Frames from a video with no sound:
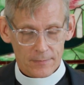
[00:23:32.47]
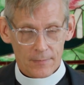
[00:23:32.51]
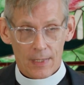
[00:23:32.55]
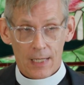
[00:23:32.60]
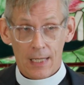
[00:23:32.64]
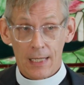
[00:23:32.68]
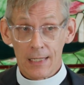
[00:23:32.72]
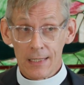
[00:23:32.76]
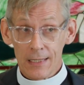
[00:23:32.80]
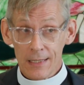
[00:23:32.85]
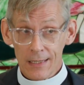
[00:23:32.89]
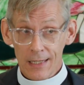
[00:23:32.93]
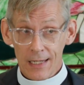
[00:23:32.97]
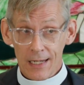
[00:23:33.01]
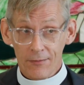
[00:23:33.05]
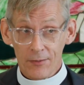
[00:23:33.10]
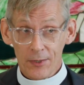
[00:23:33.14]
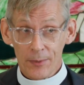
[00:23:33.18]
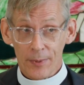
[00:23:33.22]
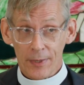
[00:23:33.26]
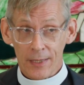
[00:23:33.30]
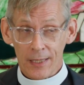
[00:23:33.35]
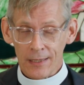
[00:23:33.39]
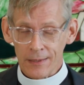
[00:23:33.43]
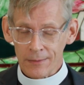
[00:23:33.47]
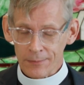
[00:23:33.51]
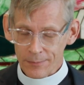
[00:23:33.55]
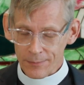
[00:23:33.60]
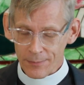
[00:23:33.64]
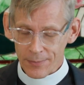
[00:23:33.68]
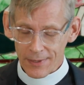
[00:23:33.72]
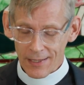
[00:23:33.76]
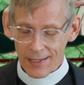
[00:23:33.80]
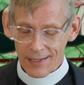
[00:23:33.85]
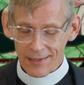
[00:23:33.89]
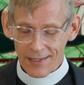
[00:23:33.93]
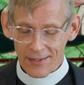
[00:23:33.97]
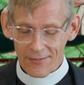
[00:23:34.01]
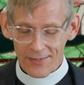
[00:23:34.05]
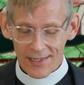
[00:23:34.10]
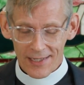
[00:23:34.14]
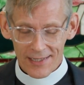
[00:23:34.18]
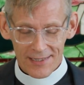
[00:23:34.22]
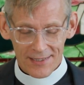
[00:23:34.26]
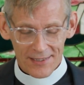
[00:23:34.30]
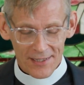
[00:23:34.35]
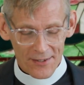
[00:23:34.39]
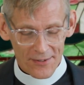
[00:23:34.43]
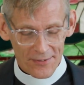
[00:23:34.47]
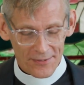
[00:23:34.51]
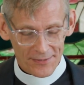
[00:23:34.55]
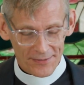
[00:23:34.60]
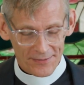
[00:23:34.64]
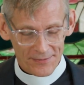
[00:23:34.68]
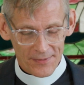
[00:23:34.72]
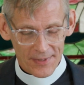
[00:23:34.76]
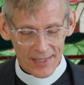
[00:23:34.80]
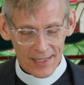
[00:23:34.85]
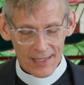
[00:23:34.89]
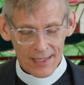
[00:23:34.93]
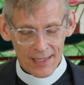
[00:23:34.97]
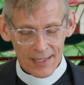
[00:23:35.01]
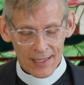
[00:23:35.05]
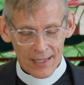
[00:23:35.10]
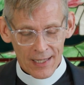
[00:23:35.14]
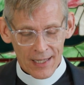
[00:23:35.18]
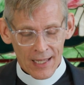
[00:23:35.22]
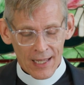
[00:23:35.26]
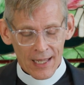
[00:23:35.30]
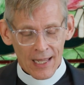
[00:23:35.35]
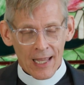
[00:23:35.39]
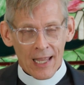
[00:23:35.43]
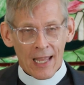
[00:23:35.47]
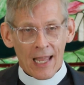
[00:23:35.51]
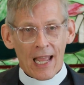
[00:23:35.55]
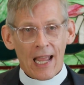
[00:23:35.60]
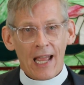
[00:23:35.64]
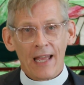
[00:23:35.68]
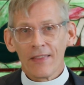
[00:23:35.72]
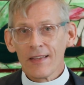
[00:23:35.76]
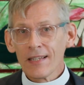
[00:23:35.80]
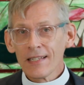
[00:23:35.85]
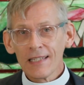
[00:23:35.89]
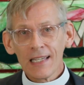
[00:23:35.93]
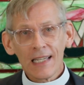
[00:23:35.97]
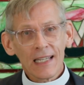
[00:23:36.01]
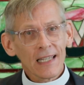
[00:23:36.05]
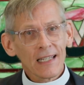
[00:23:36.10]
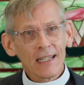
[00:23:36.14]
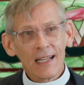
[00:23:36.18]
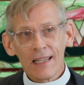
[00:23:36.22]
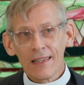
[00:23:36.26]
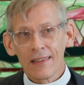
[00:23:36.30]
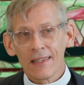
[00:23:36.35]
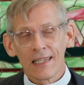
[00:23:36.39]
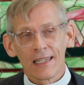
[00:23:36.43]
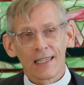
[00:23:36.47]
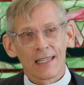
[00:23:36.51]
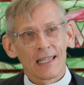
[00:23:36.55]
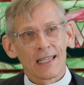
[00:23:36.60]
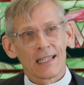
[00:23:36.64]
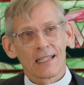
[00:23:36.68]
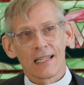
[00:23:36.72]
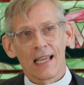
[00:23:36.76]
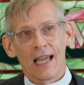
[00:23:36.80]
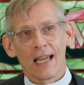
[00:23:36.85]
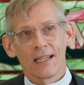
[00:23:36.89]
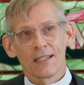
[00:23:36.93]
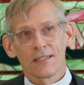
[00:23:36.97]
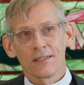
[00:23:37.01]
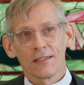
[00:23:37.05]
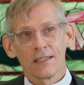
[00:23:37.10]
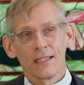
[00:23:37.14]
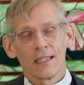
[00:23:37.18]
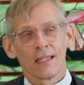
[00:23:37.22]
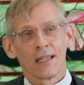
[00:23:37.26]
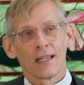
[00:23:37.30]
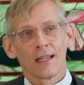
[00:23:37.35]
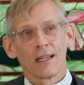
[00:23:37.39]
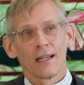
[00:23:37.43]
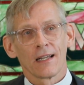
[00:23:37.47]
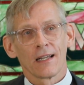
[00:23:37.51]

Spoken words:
It isn't to everybody, but I love that stuff. And the second, I think, is actually